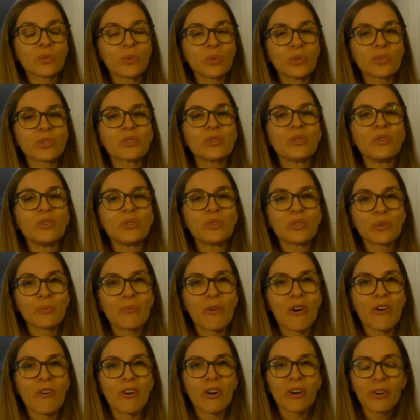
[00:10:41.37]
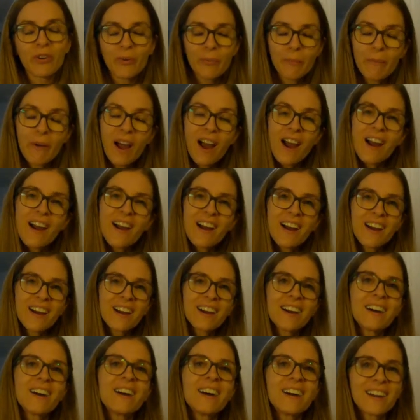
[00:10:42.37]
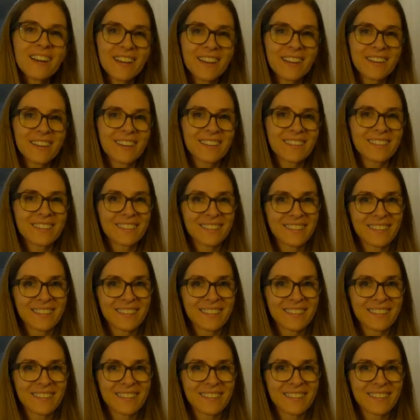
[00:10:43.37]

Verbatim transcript: Talk to you tomorrow. Bye!